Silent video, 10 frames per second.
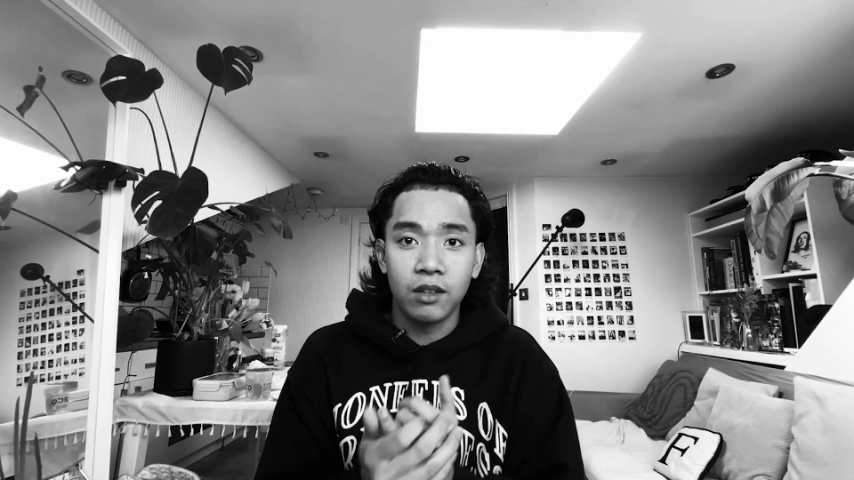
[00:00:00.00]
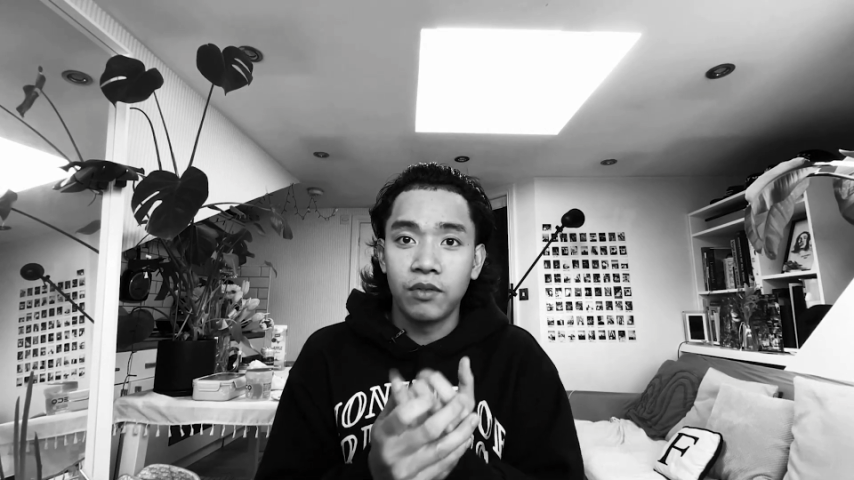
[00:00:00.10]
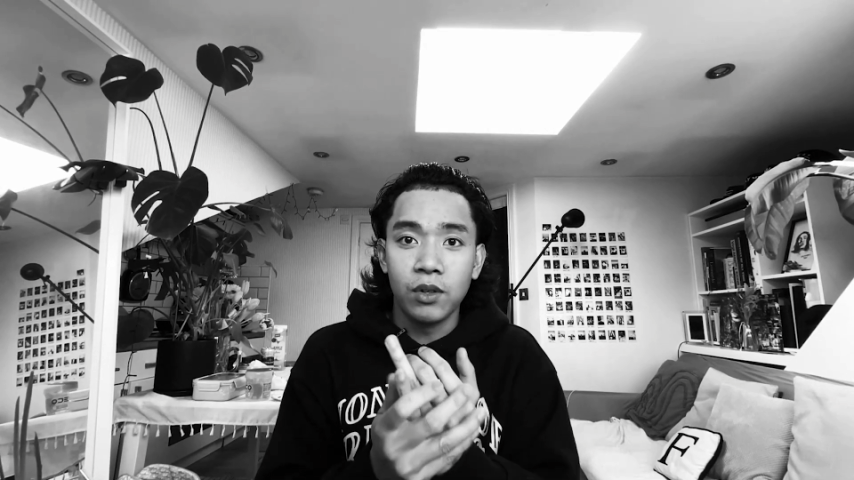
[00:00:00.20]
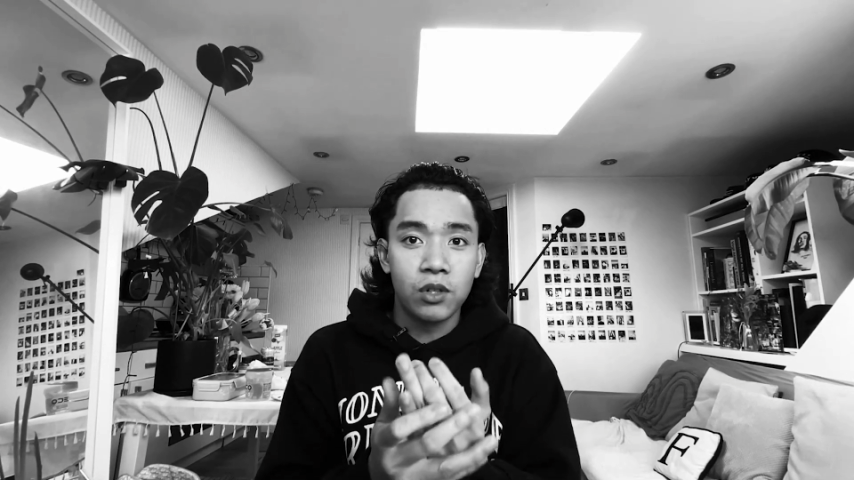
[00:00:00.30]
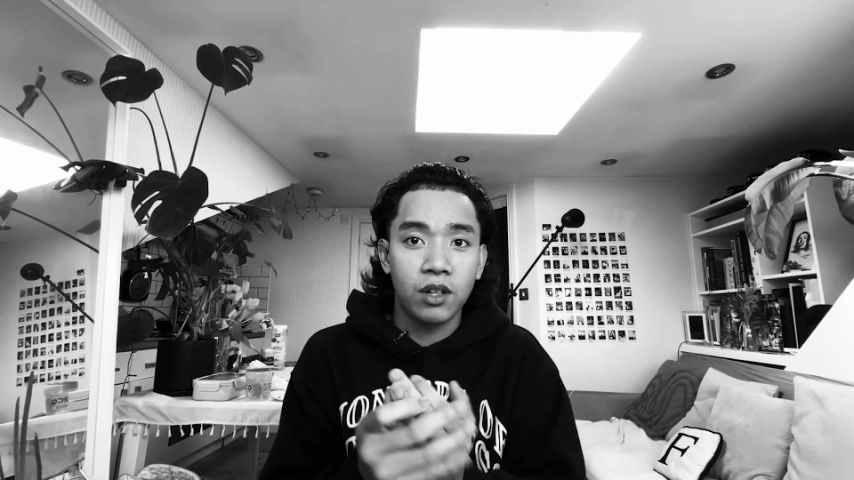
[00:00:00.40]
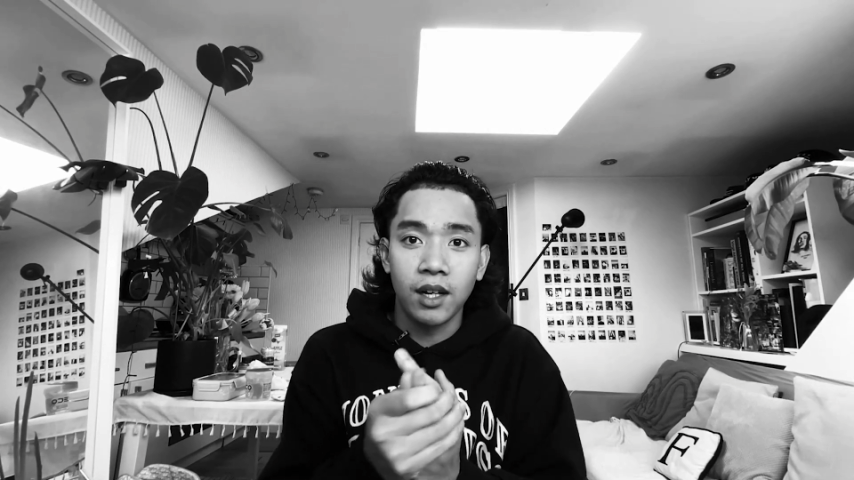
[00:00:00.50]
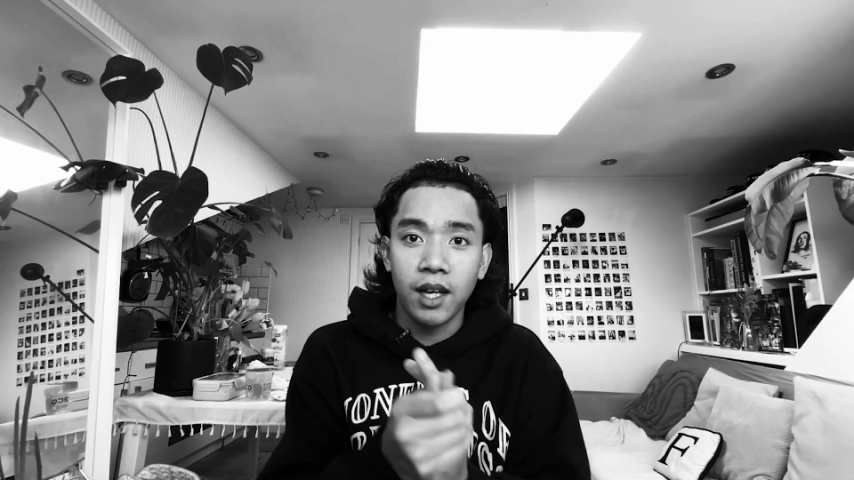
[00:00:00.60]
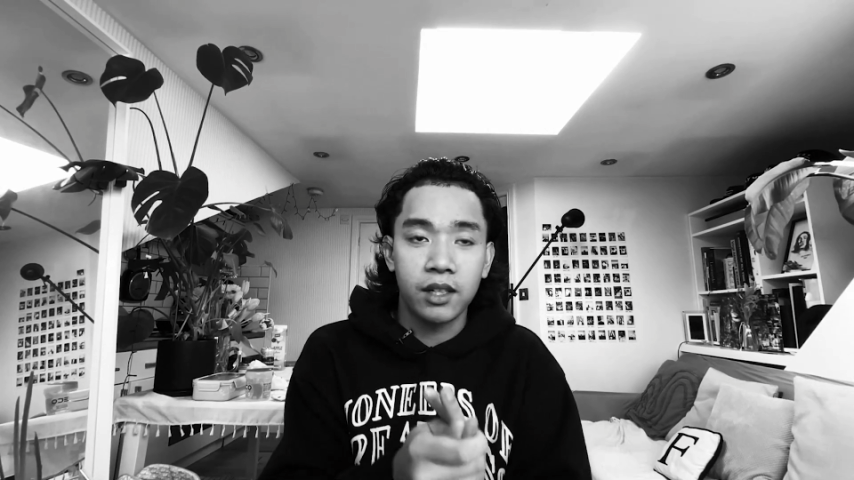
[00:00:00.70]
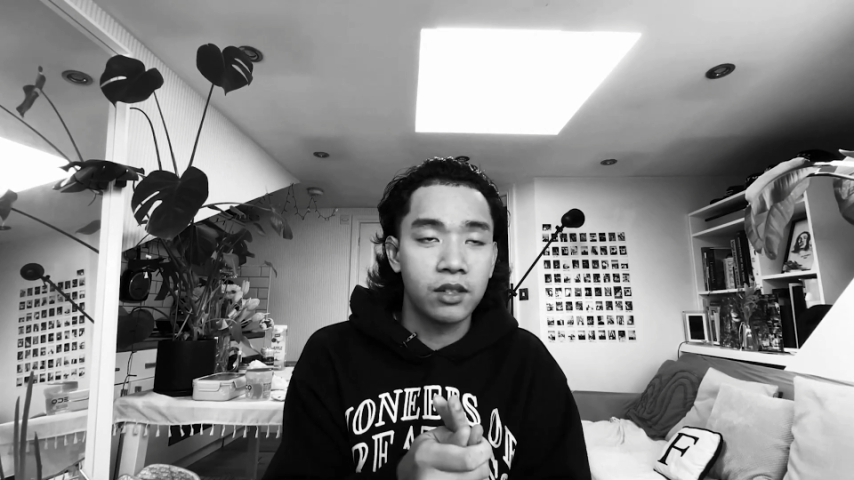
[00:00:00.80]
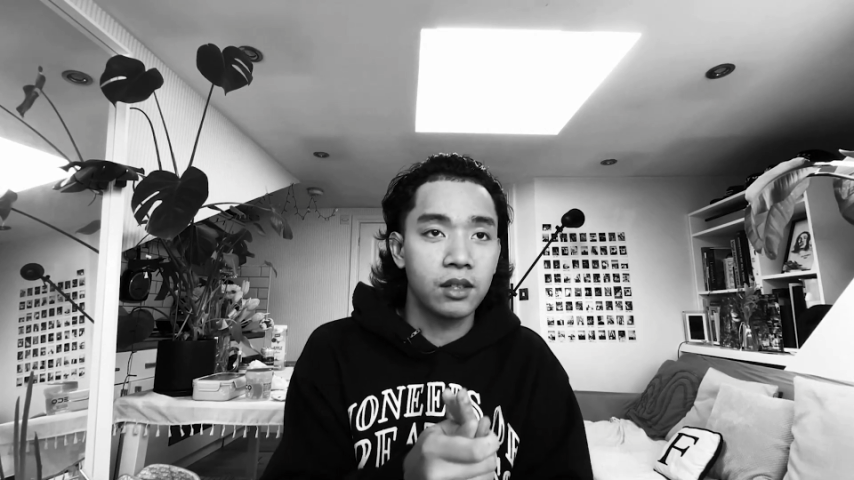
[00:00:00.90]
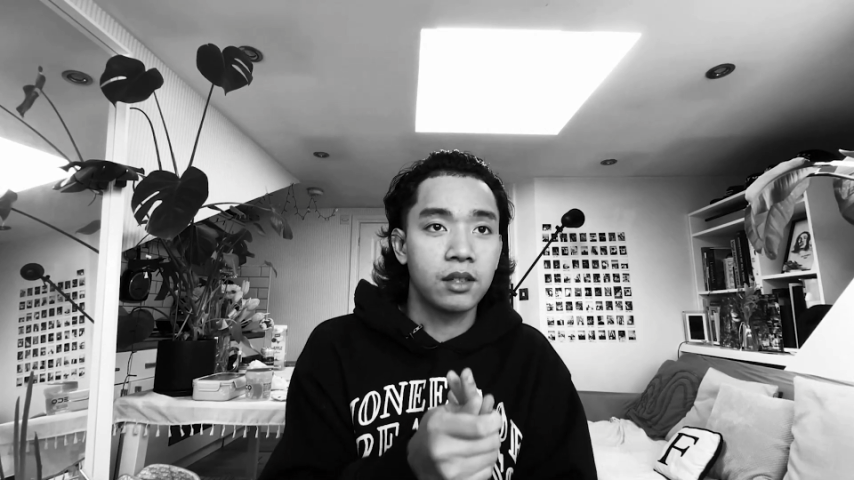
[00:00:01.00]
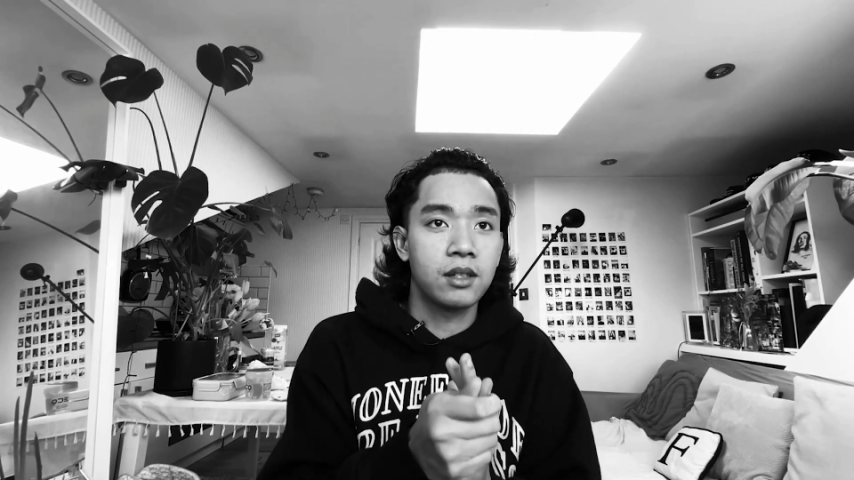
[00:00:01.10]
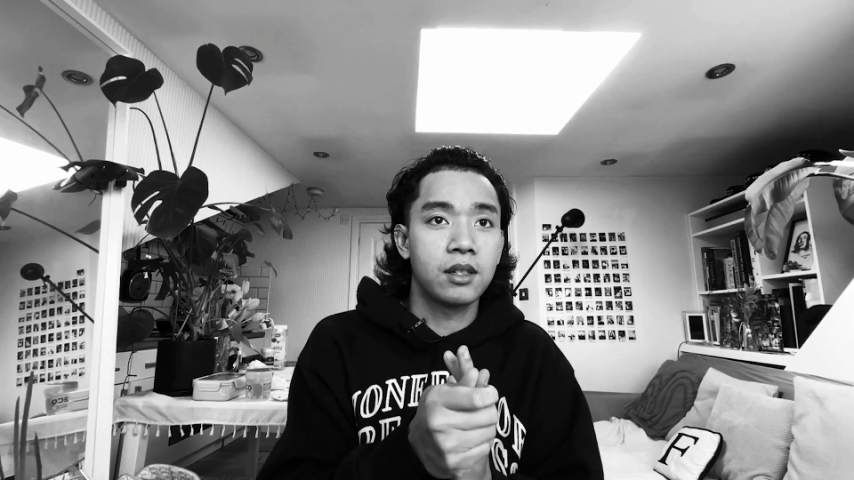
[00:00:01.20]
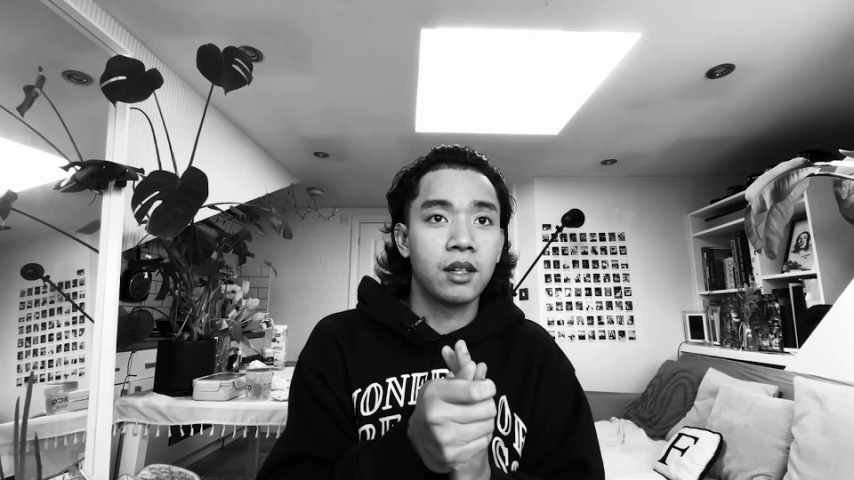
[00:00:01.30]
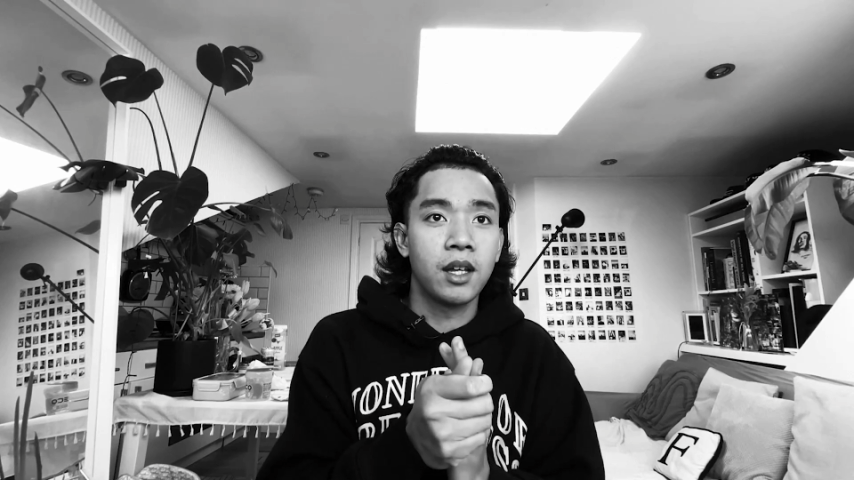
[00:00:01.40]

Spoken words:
future collections,